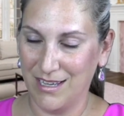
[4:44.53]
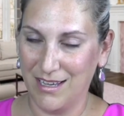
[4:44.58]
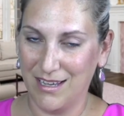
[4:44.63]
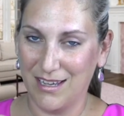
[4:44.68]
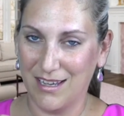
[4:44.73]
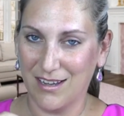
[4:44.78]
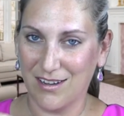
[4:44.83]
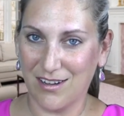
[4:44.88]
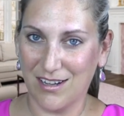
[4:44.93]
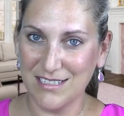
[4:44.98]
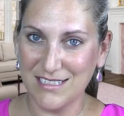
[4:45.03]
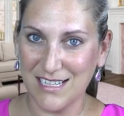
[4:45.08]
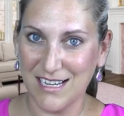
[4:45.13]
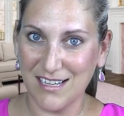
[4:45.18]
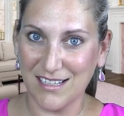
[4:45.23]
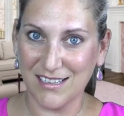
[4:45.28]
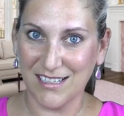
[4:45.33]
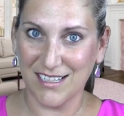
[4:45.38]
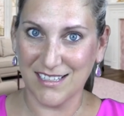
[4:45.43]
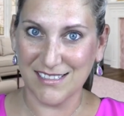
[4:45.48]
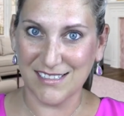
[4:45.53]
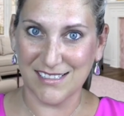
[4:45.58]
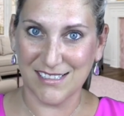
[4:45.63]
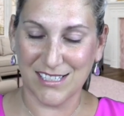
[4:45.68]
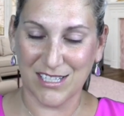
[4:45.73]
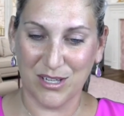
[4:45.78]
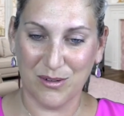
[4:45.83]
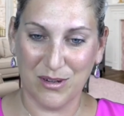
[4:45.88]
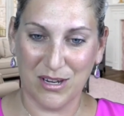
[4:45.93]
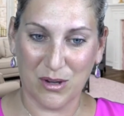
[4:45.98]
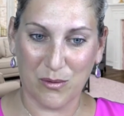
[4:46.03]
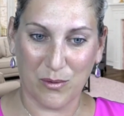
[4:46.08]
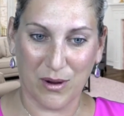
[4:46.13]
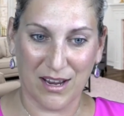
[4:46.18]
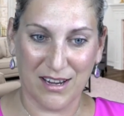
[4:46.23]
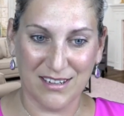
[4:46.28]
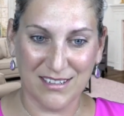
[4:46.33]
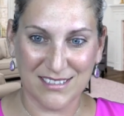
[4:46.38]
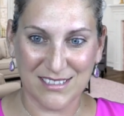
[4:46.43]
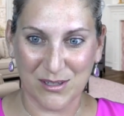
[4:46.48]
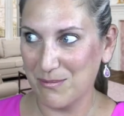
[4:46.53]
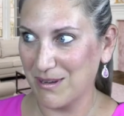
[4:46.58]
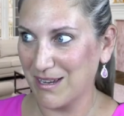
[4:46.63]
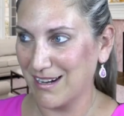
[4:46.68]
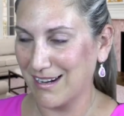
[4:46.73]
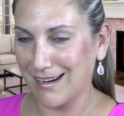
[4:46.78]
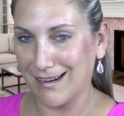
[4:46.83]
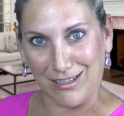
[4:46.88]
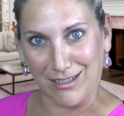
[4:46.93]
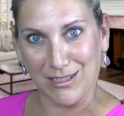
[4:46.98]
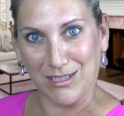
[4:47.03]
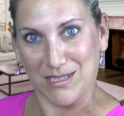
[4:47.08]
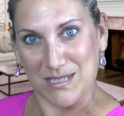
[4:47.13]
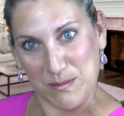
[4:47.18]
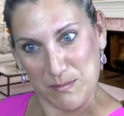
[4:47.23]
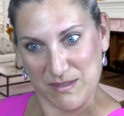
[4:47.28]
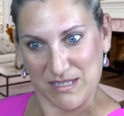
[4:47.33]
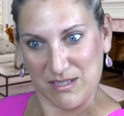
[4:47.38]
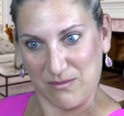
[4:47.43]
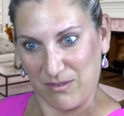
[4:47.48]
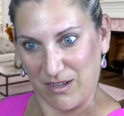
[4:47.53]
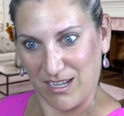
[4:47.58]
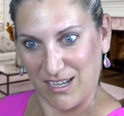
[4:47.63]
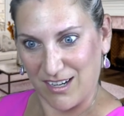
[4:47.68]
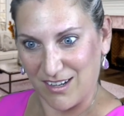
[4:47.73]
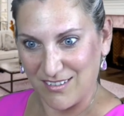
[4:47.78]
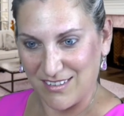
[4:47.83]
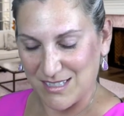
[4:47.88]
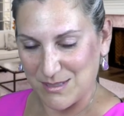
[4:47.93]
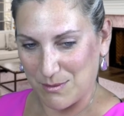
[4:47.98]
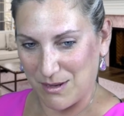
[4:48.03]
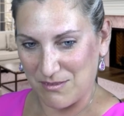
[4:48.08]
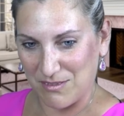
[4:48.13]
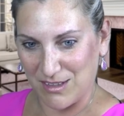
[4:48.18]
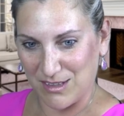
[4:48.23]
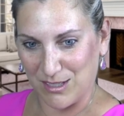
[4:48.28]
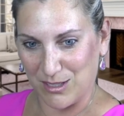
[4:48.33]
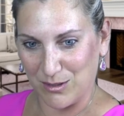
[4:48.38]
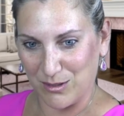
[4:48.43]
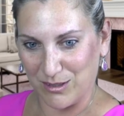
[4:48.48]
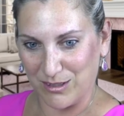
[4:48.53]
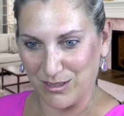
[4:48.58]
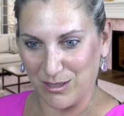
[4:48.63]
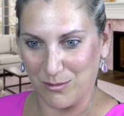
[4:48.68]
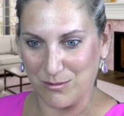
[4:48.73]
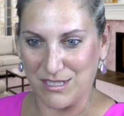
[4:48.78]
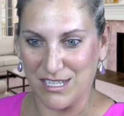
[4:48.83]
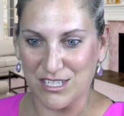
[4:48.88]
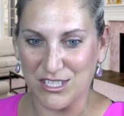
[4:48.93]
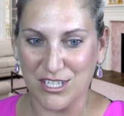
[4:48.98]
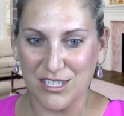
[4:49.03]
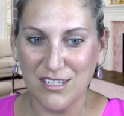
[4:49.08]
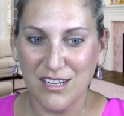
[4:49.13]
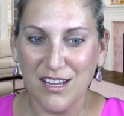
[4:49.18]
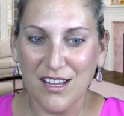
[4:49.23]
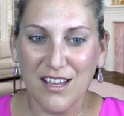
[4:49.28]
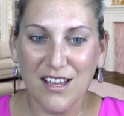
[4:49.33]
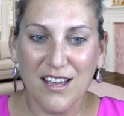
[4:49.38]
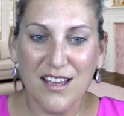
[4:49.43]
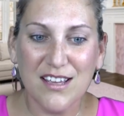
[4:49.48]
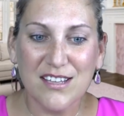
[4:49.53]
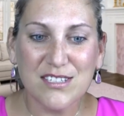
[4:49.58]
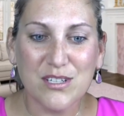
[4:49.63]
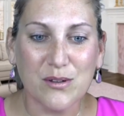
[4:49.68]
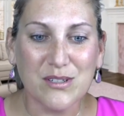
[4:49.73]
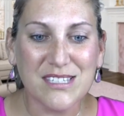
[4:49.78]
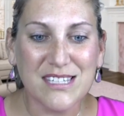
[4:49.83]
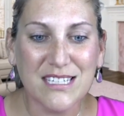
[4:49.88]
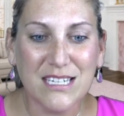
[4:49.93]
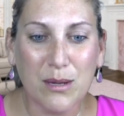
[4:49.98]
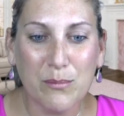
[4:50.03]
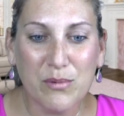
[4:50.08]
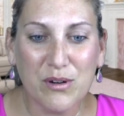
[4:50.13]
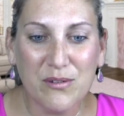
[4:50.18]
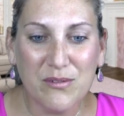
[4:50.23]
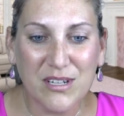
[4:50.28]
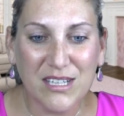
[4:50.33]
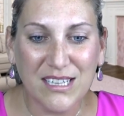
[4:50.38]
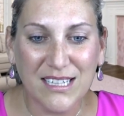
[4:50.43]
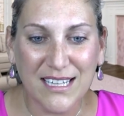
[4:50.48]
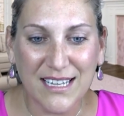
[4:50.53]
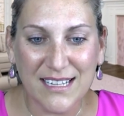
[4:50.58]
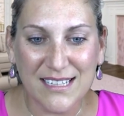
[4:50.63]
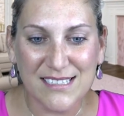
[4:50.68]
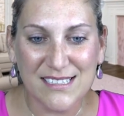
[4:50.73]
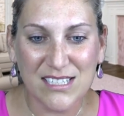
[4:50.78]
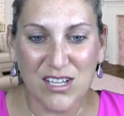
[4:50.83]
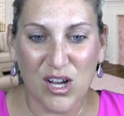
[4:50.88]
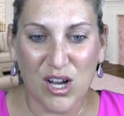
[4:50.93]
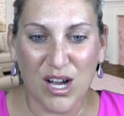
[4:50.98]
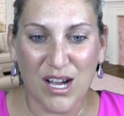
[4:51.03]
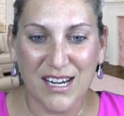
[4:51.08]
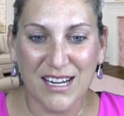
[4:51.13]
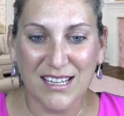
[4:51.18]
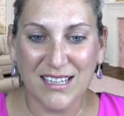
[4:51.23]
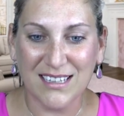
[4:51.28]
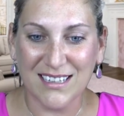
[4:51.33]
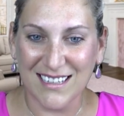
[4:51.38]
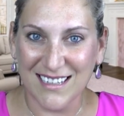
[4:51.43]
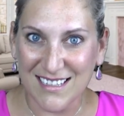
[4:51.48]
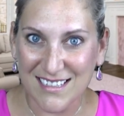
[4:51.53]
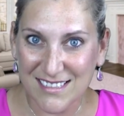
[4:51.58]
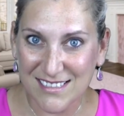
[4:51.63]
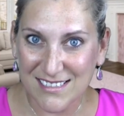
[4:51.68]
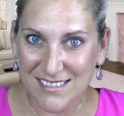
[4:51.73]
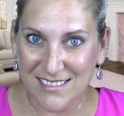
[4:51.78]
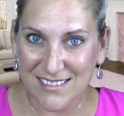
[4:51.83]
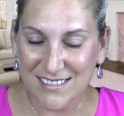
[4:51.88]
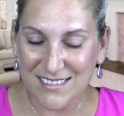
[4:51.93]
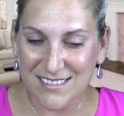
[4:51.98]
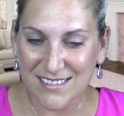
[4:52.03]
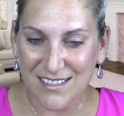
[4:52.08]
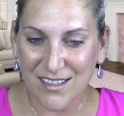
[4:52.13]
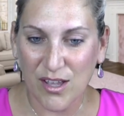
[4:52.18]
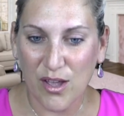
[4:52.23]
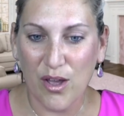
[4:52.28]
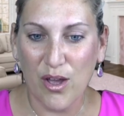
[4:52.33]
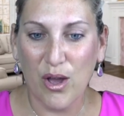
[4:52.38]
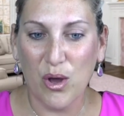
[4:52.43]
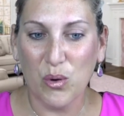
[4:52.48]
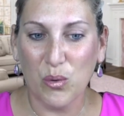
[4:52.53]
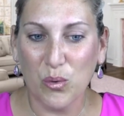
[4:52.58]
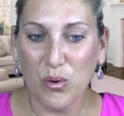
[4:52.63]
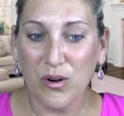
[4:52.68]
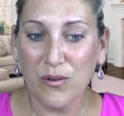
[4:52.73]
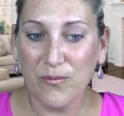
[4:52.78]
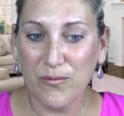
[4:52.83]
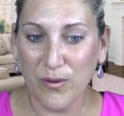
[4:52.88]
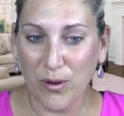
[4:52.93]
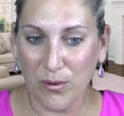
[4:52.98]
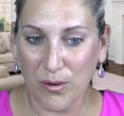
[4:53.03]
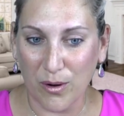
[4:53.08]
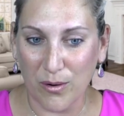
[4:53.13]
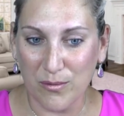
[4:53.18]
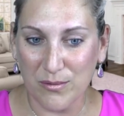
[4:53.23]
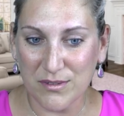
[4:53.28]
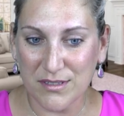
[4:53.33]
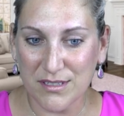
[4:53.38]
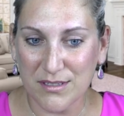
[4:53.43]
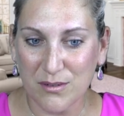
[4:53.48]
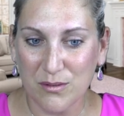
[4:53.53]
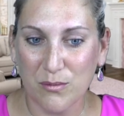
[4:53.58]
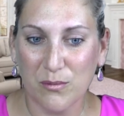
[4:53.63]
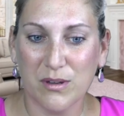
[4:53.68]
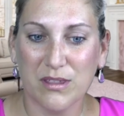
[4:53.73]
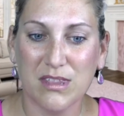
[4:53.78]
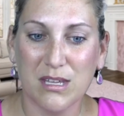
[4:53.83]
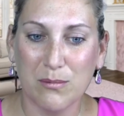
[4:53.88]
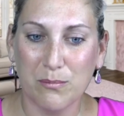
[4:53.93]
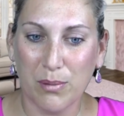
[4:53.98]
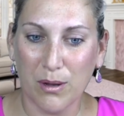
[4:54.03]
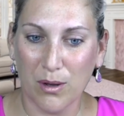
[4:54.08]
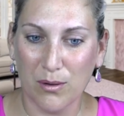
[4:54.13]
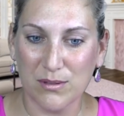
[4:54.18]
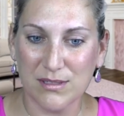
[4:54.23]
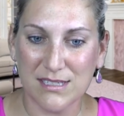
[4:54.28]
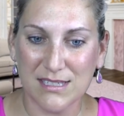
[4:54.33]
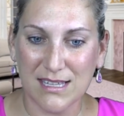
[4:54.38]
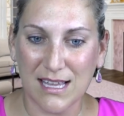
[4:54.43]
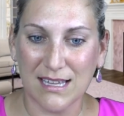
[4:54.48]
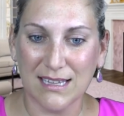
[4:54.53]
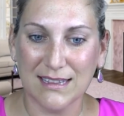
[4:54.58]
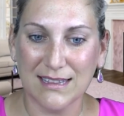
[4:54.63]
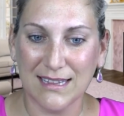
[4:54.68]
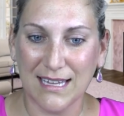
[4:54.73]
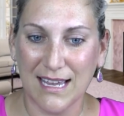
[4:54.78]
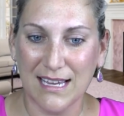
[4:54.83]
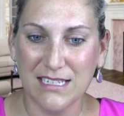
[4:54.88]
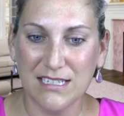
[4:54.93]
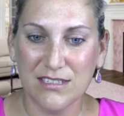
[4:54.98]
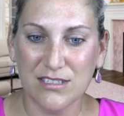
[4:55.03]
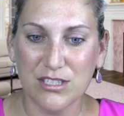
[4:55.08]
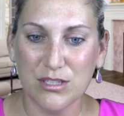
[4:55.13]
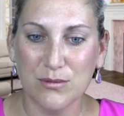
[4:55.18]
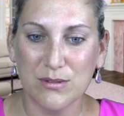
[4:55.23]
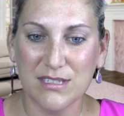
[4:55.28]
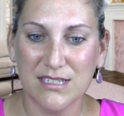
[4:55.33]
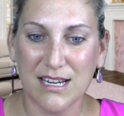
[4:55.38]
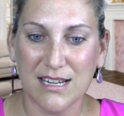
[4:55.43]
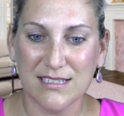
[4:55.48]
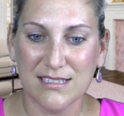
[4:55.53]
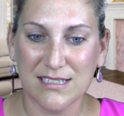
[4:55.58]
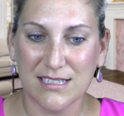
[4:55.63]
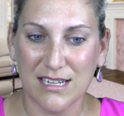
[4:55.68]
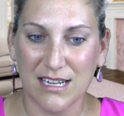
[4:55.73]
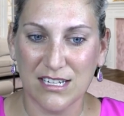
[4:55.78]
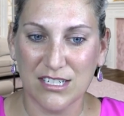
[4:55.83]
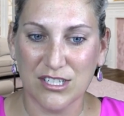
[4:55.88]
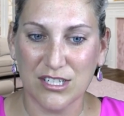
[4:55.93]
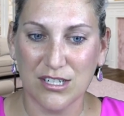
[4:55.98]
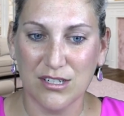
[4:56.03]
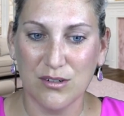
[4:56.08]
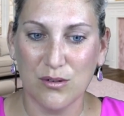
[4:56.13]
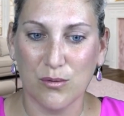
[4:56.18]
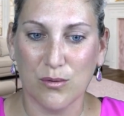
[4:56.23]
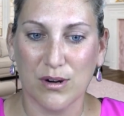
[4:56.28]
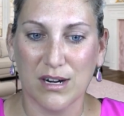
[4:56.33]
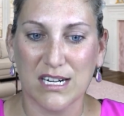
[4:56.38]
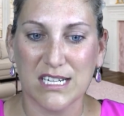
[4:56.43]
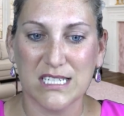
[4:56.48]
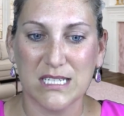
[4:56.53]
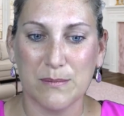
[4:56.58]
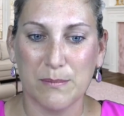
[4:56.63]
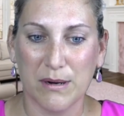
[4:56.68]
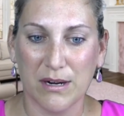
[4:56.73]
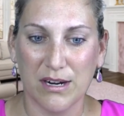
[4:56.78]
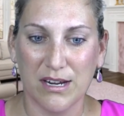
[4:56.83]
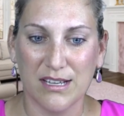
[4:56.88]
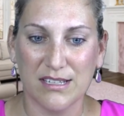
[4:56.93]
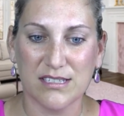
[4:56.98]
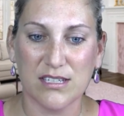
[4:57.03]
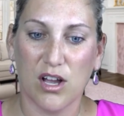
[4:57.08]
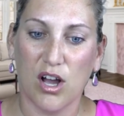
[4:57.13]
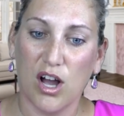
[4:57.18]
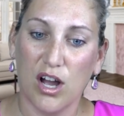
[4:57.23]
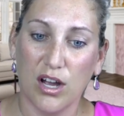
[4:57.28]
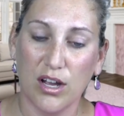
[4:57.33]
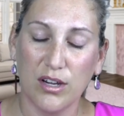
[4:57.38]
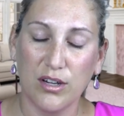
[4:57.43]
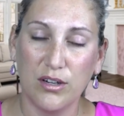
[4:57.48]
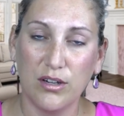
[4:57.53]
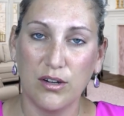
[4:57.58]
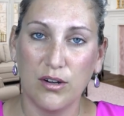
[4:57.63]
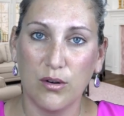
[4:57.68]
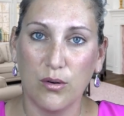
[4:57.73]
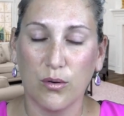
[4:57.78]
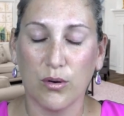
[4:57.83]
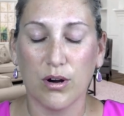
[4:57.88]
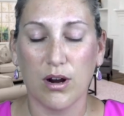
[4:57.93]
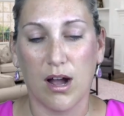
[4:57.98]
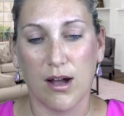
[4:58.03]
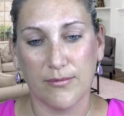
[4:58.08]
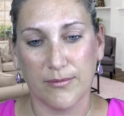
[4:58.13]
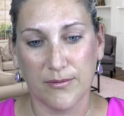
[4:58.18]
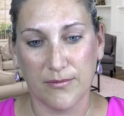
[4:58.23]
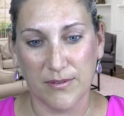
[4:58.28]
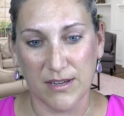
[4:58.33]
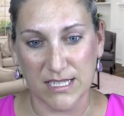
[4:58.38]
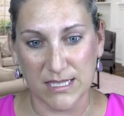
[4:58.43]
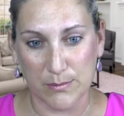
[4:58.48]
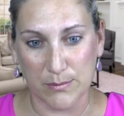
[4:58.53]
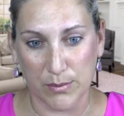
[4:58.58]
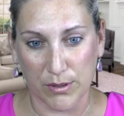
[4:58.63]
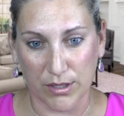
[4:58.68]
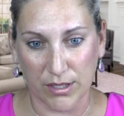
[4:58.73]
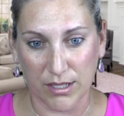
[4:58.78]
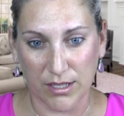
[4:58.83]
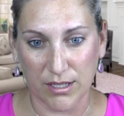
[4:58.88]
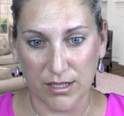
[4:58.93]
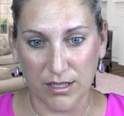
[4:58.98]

And content clicks is a unique one. So we're gonna get a little specific here, and that's why I have that little notation. So it's the number of clicks on links or photos within posts that led to a destination or experience on or off of Facebook.